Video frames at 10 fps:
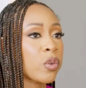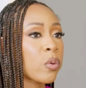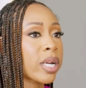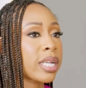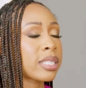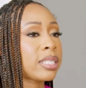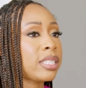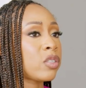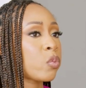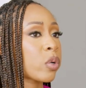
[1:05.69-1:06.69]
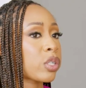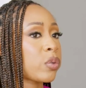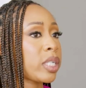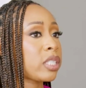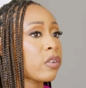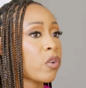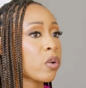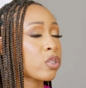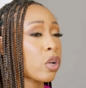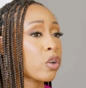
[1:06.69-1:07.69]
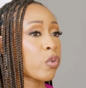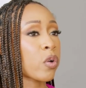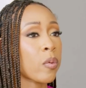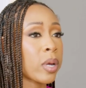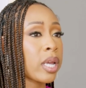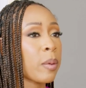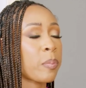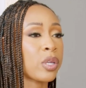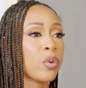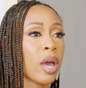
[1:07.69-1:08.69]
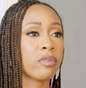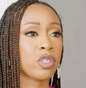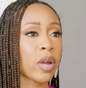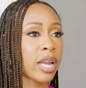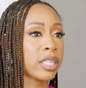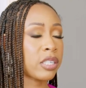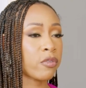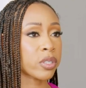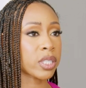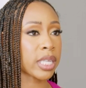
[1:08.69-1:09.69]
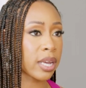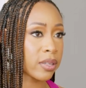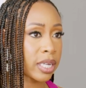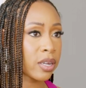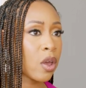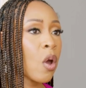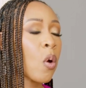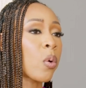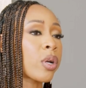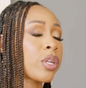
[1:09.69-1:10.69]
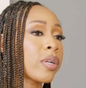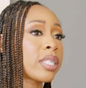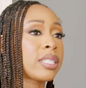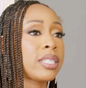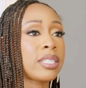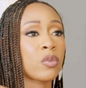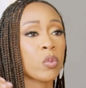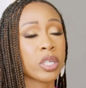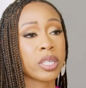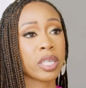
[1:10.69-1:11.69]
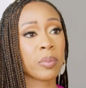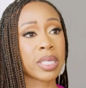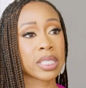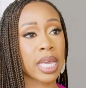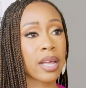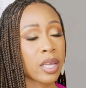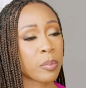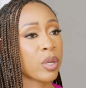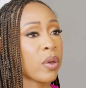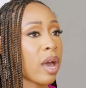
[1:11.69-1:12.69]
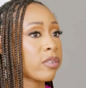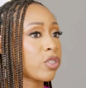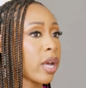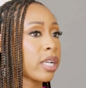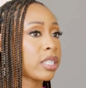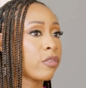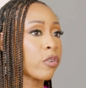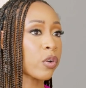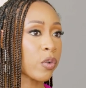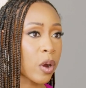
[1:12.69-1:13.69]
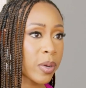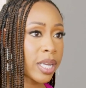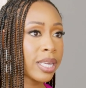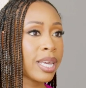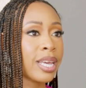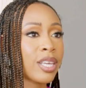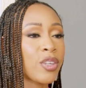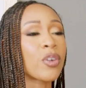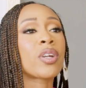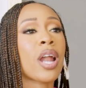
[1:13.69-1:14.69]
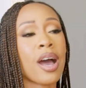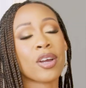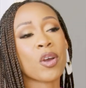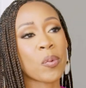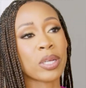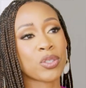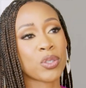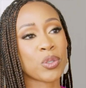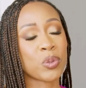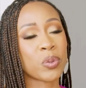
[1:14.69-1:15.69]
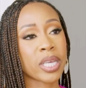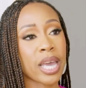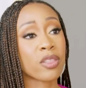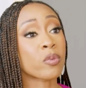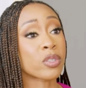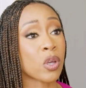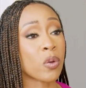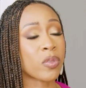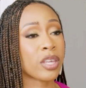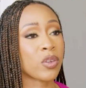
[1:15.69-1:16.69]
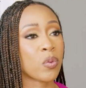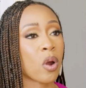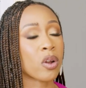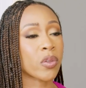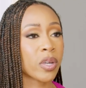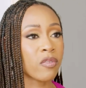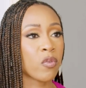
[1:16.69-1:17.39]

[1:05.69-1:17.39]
if you are in a season where you need to focus on growing, but you have a strategy for scaling or you're in a season where you need to be scaling, but you have a strategy for growing, you're not going to get the result that you are looking